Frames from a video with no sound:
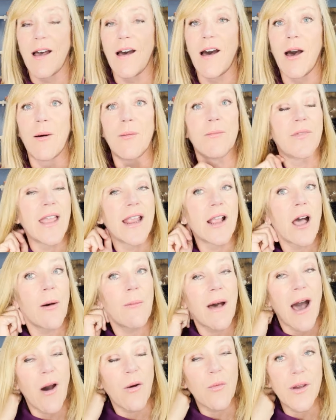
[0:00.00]
Um, they
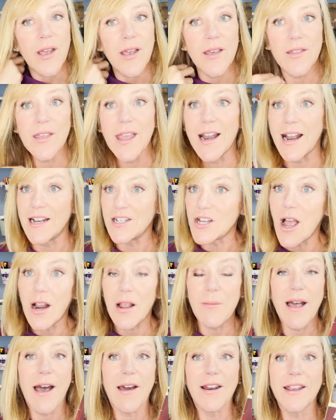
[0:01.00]
come out with, and I talk
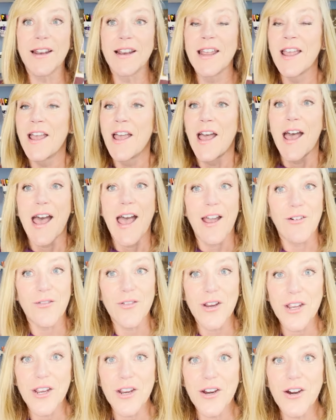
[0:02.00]
about it,
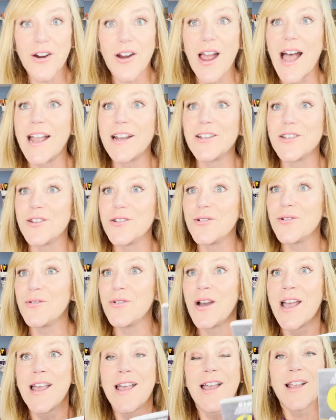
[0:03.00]
every year I
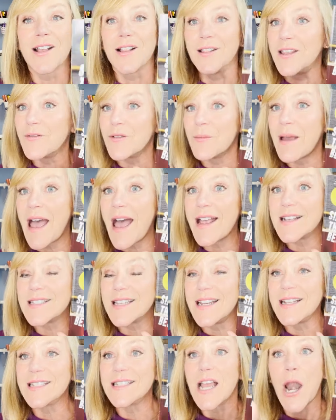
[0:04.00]
do Cleveland
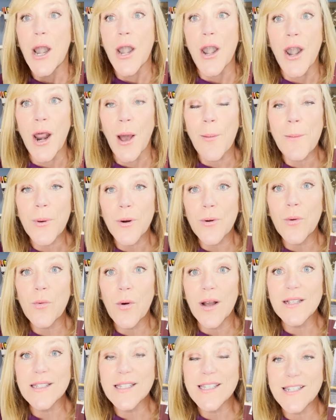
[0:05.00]
Magazine's number
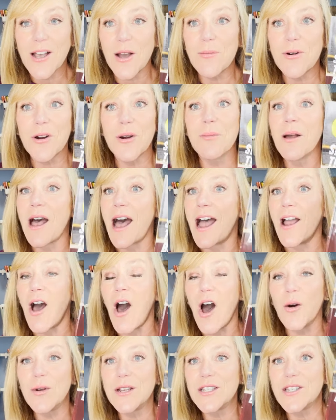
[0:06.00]
one suburb. I
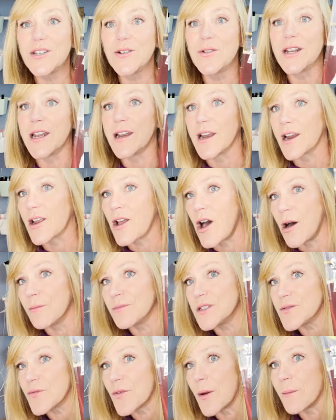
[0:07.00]
always do it, and it
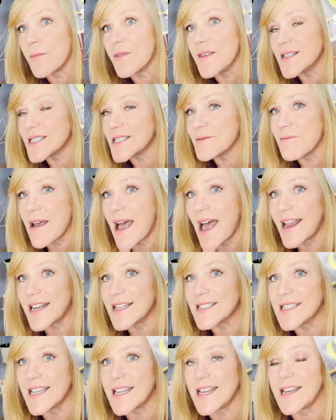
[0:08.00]
comes from this
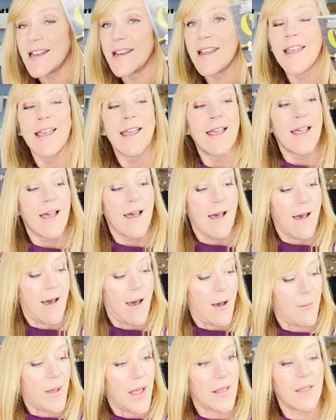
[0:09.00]
magazine.
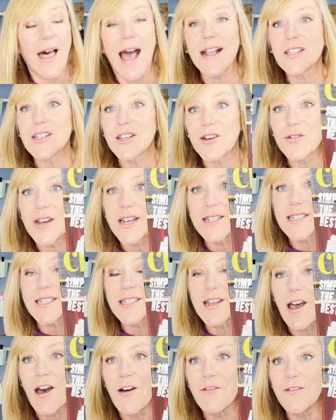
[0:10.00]
Um, lots of great
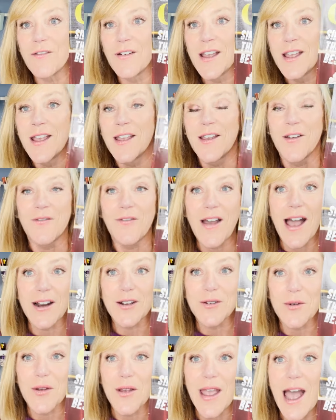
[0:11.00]
stuff. In
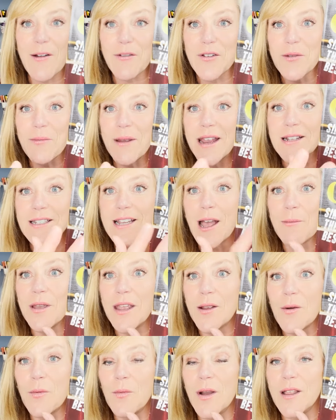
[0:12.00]
fact, after the
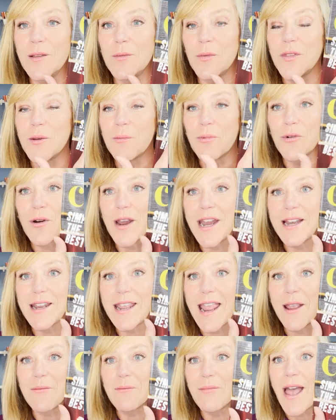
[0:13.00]
pandemic, when the parade
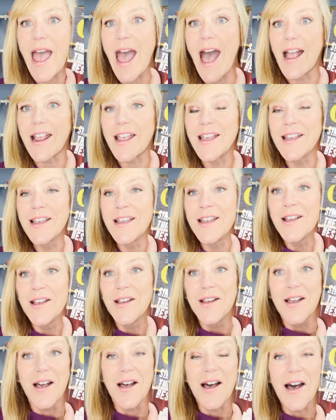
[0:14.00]
came back,
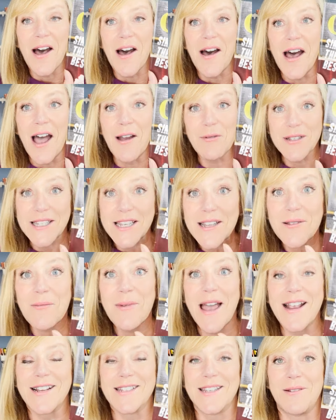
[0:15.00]
Uh, I was in the
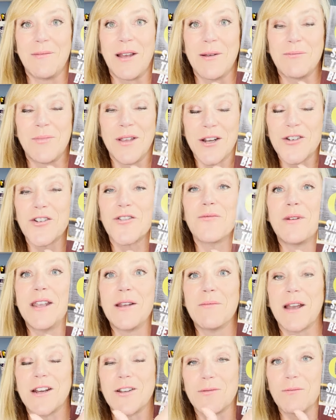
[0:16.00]
magazine. My picture of me
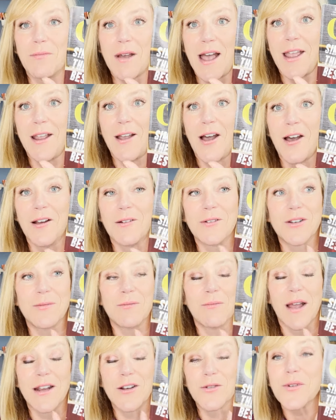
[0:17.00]
and my my uh,
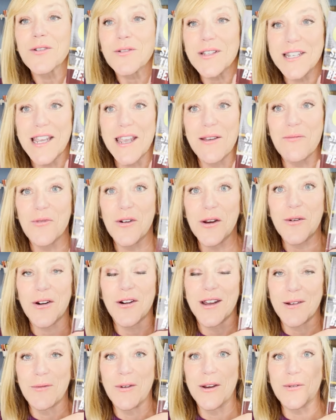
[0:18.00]
my drill team. We
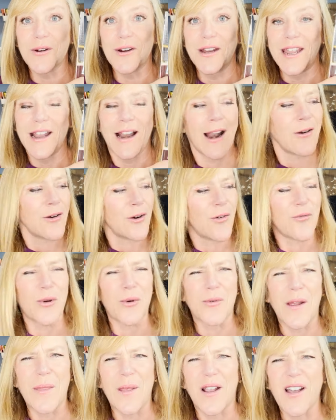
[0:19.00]
were we were. I don't know if we
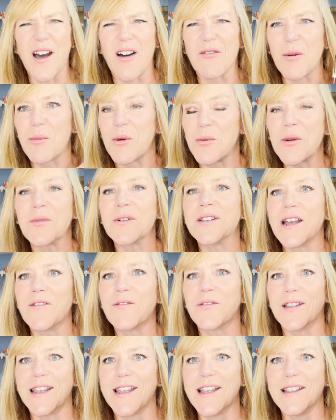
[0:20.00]
were on the cover, but we were
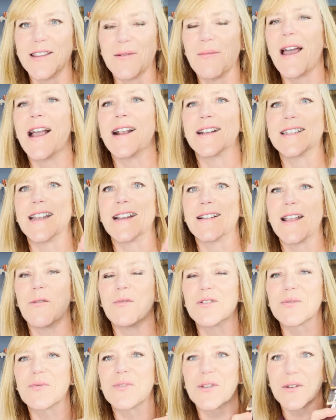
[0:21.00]
definitely in the magazine. That
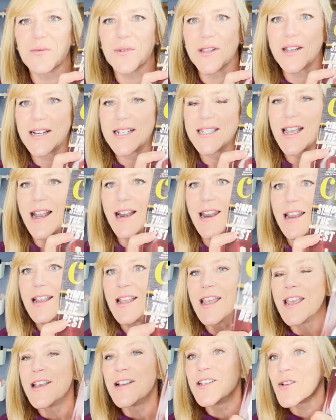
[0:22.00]
was really really exciting.
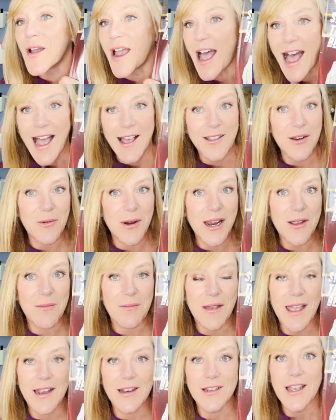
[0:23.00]
So I highly
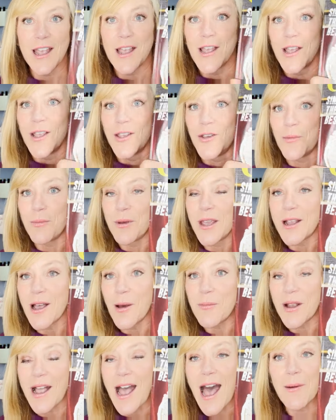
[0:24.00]
recommend you pick
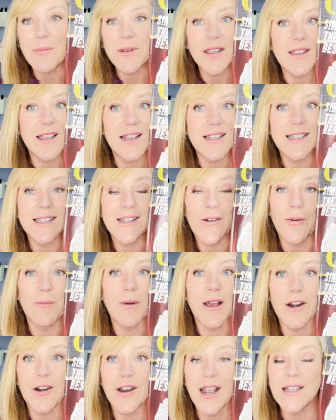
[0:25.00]
up a copy of this, or
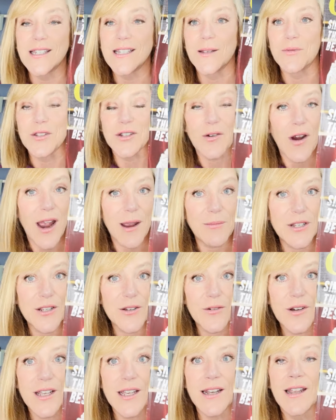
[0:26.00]
better yet, subscribe
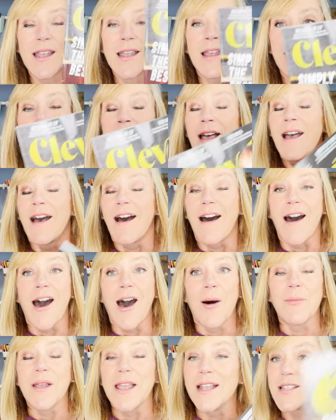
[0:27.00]
to it.
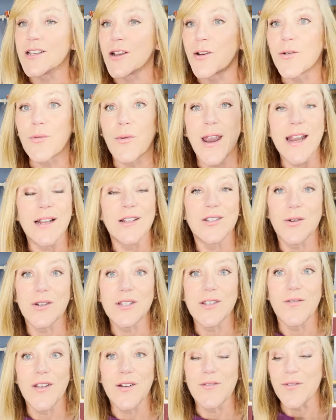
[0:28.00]
Um, it's a great
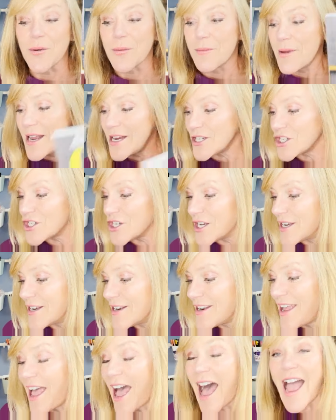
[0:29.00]
source of
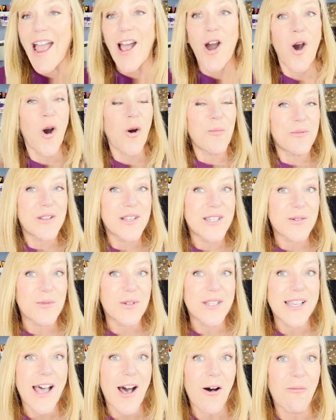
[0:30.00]
information. I hope this
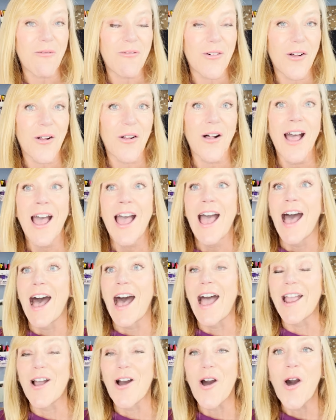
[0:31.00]
was helpful.
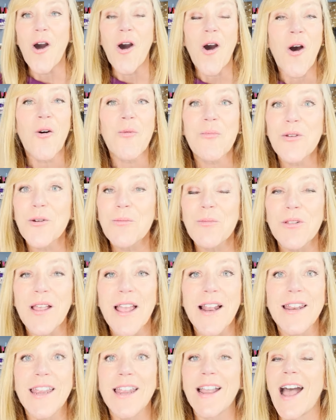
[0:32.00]
I hope you're
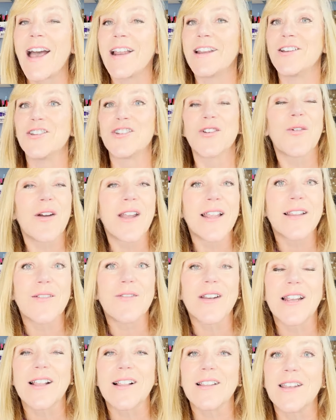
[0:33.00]
planning on enjoying
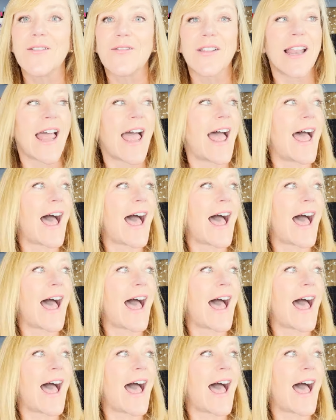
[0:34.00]
living in Cleveland.